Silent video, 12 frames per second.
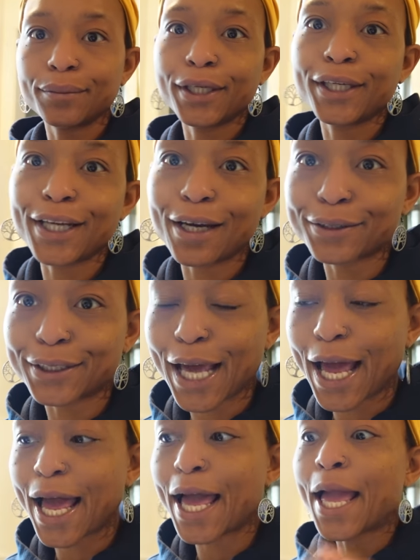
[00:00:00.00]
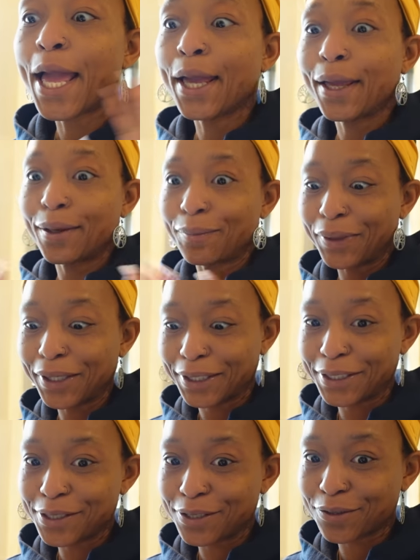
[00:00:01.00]
head outside and pick
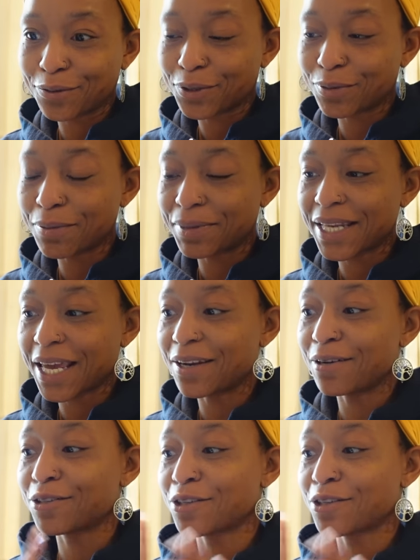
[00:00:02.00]
these sweet potatoes.